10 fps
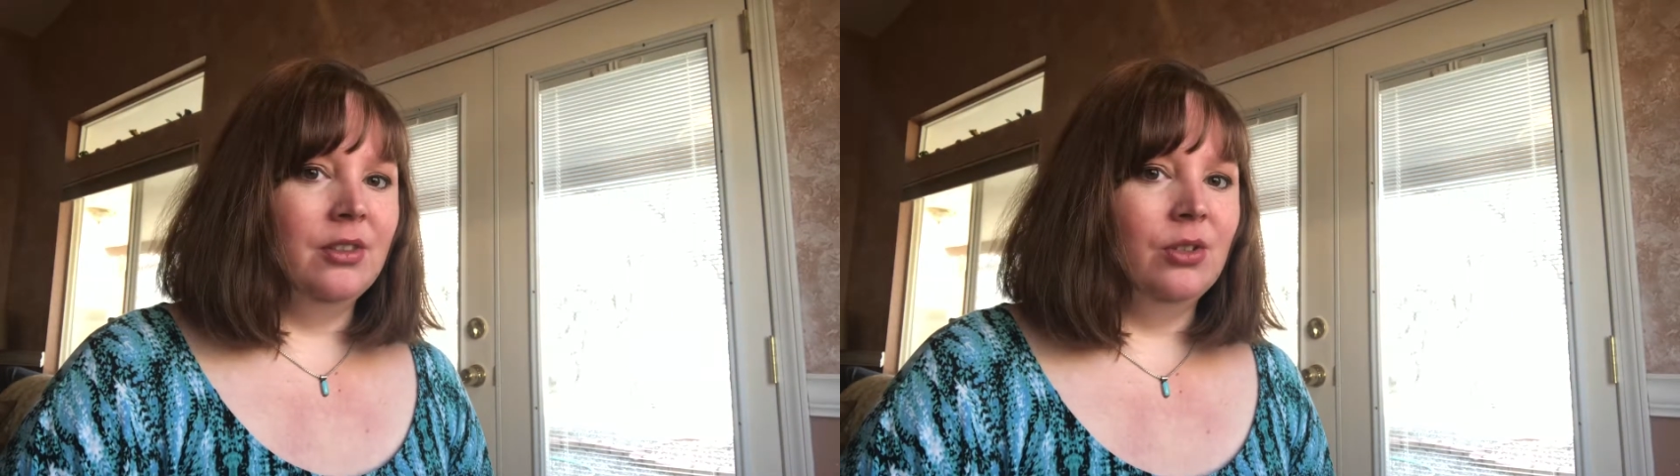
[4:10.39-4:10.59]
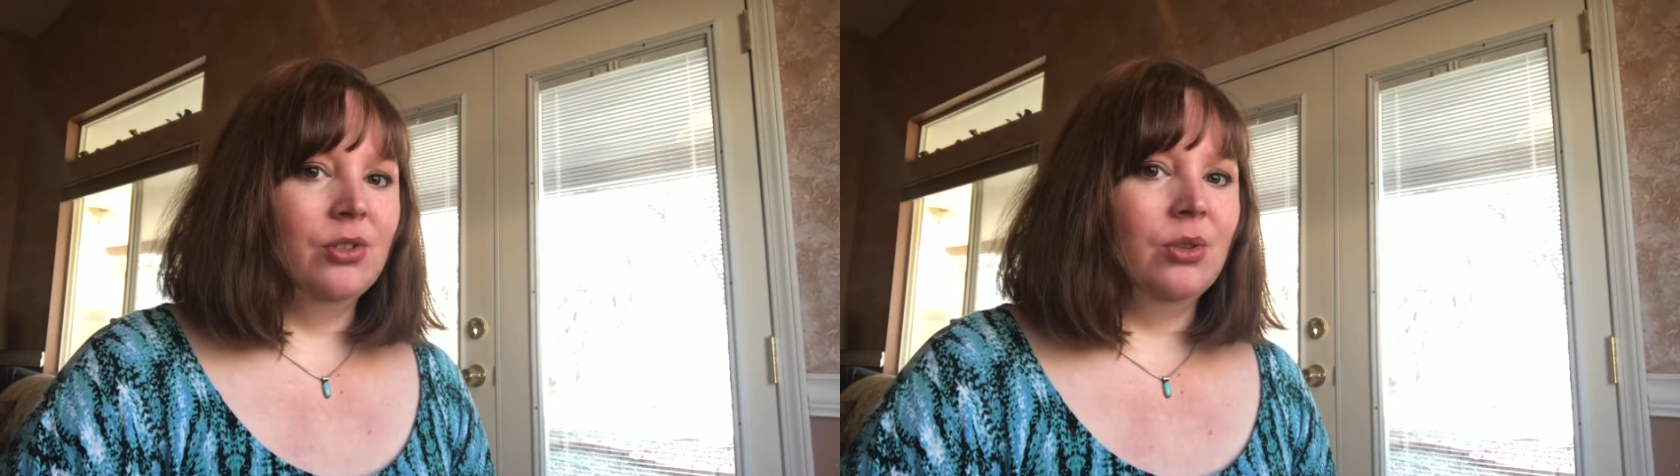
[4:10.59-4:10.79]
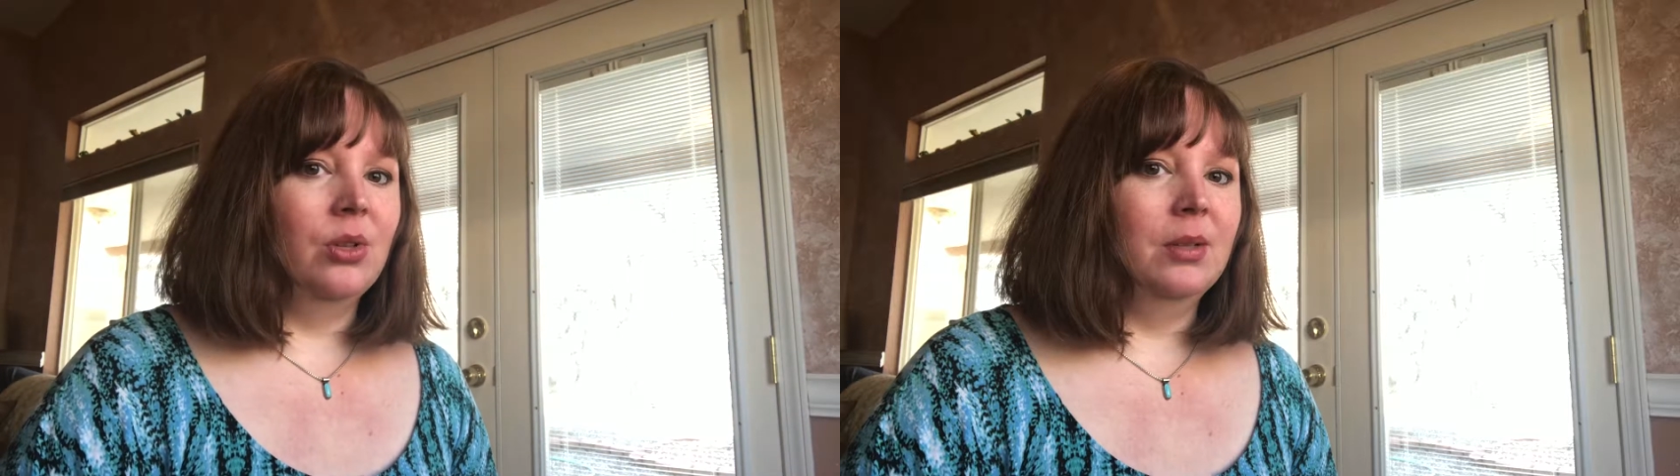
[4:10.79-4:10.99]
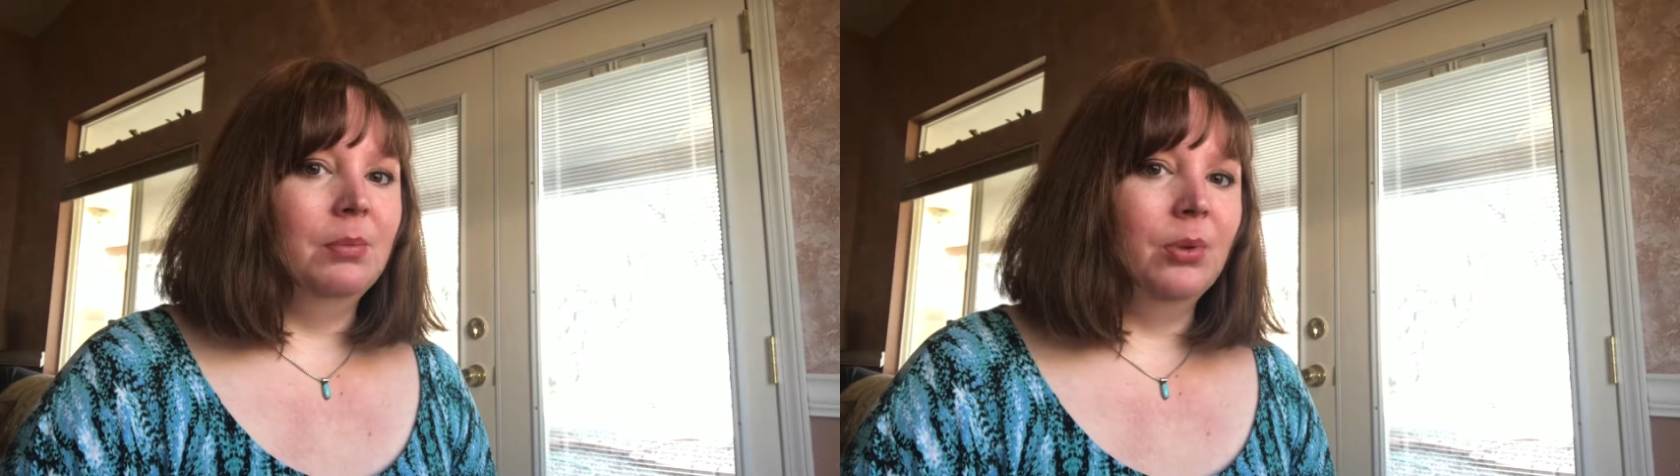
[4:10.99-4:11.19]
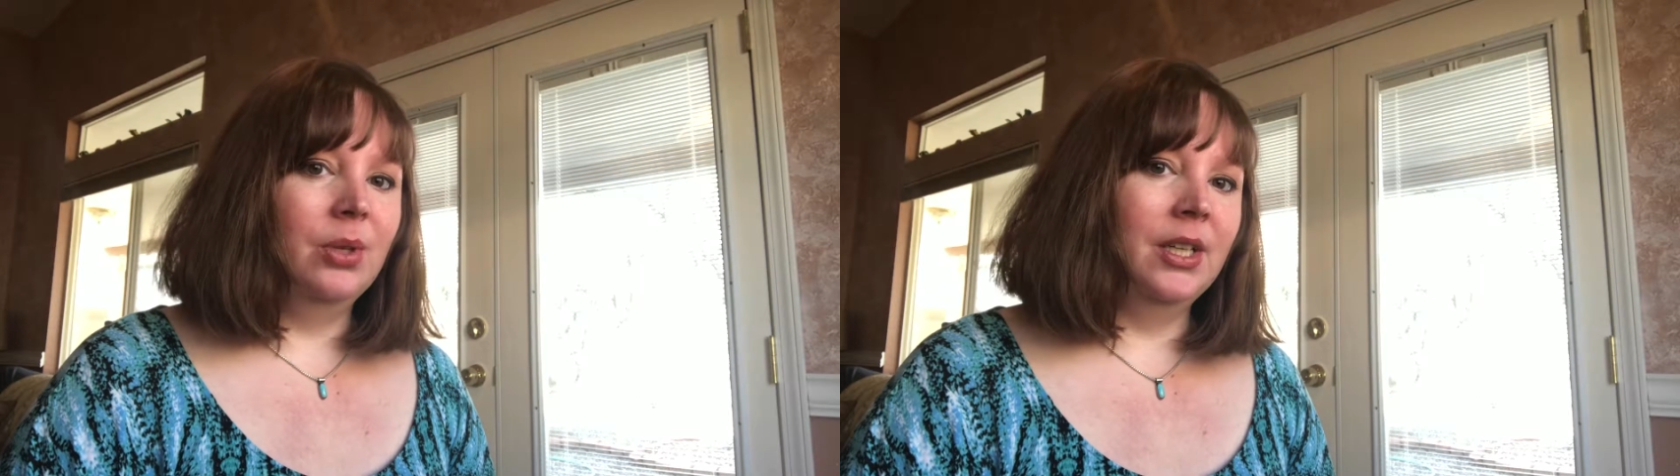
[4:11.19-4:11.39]
their sole
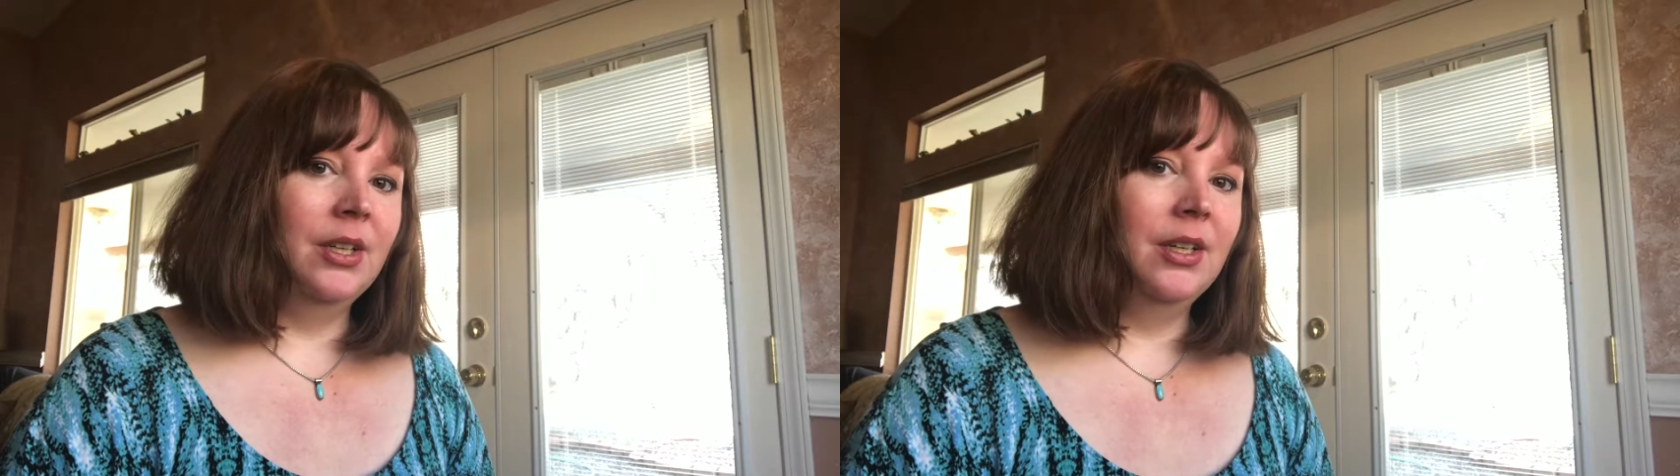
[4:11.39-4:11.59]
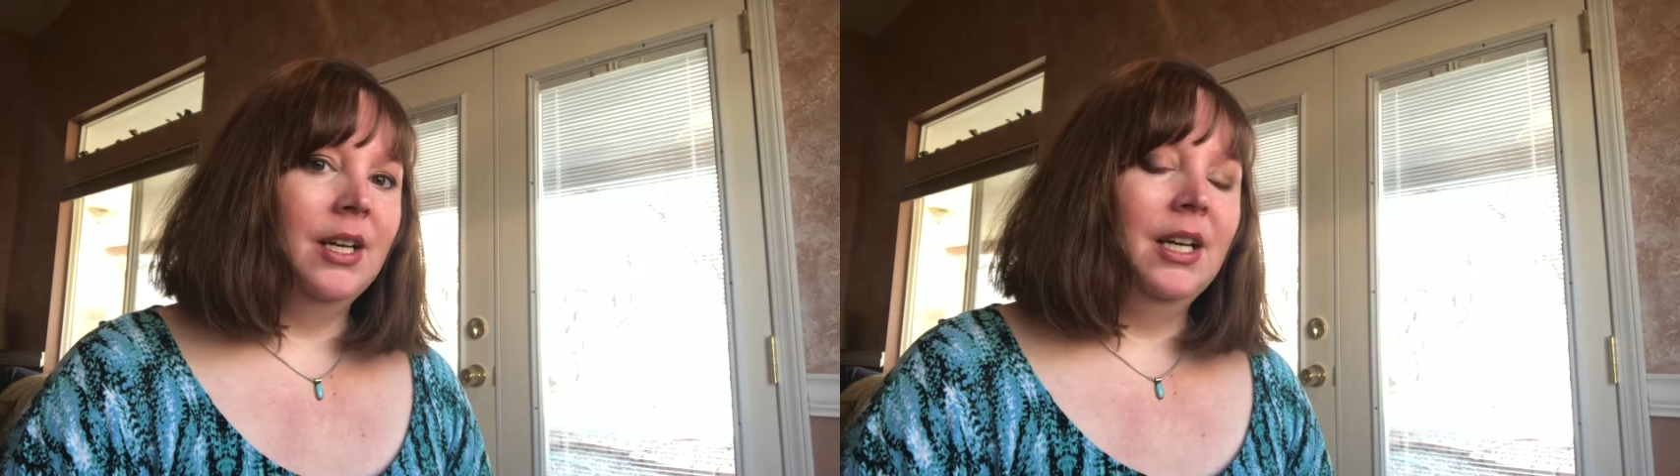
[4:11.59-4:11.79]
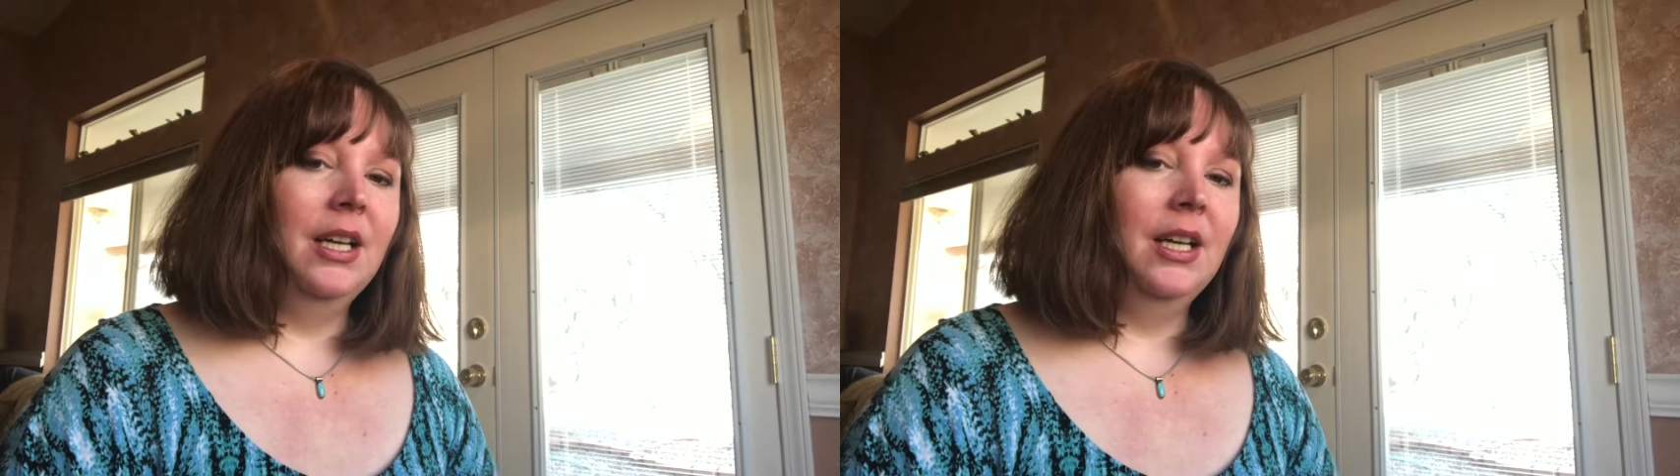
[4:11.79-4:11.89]
employer.